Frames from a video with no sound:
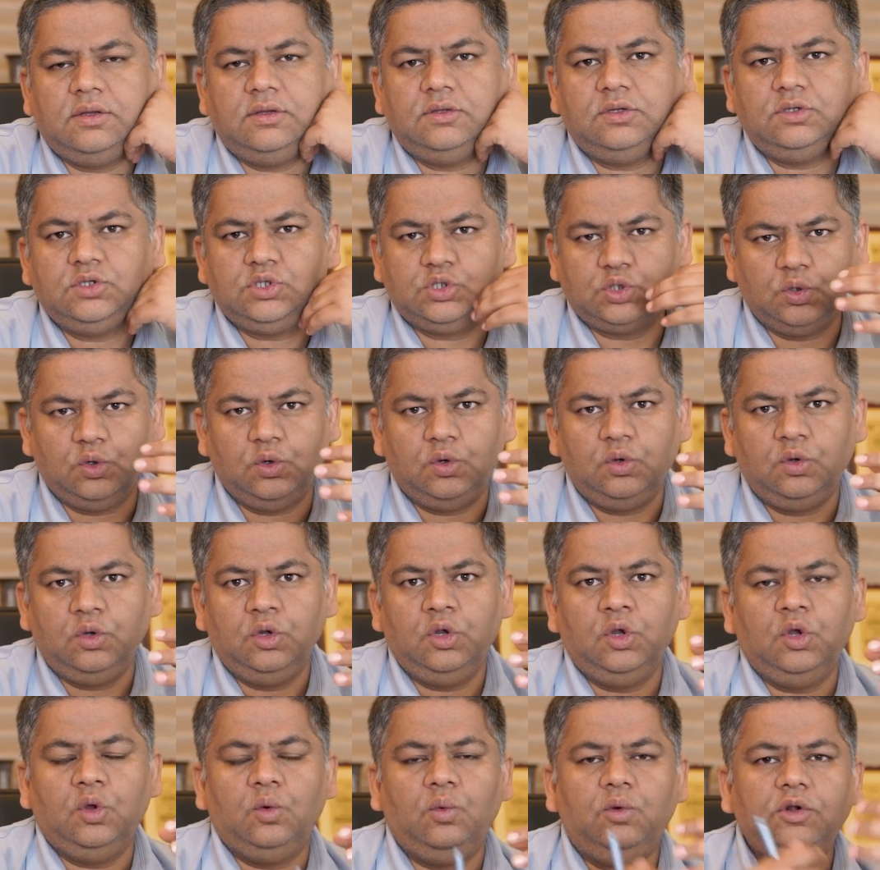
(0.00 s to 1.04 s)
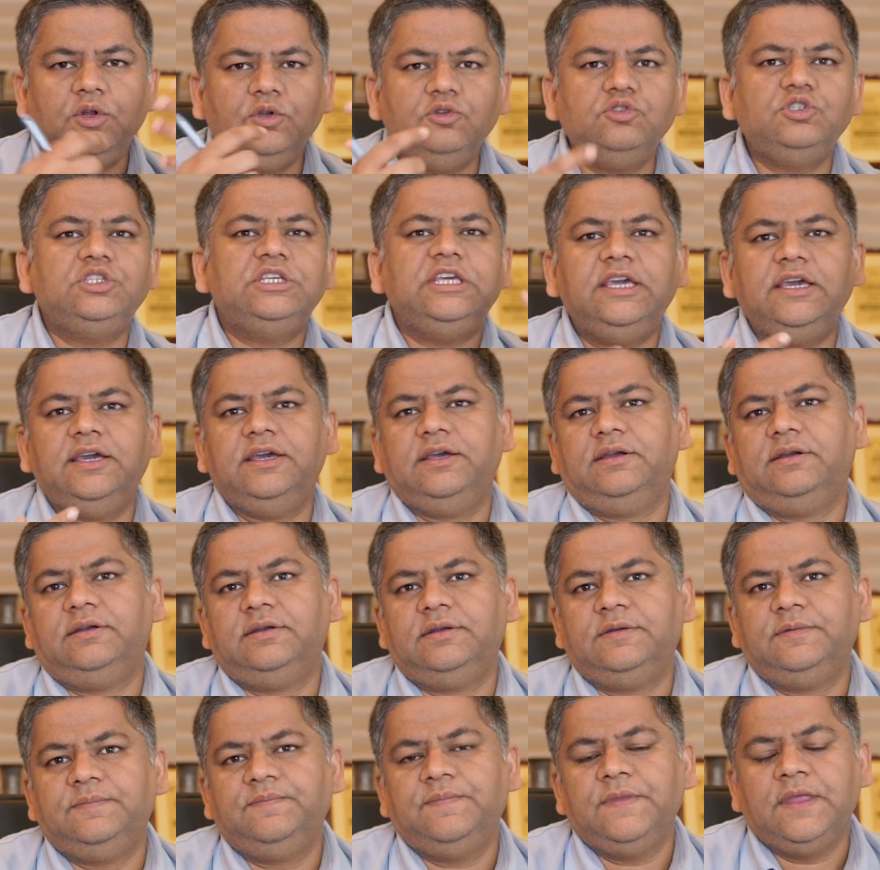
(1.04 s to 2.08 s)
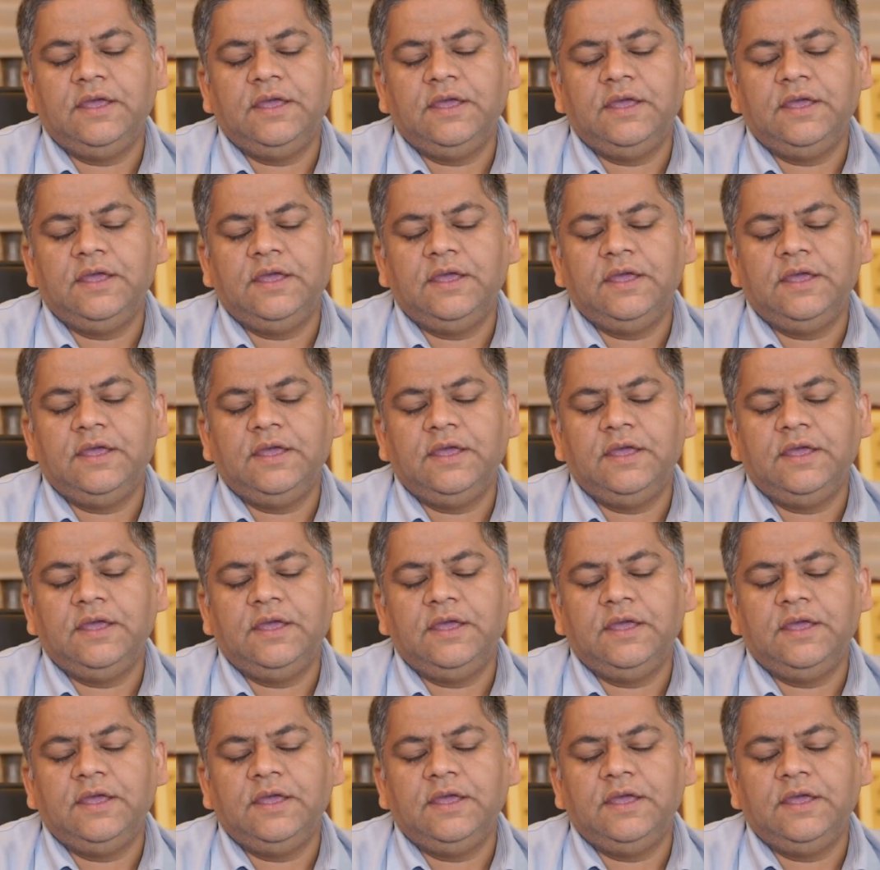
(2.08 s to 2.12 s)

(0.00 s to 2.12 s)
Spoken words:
So what do you see here?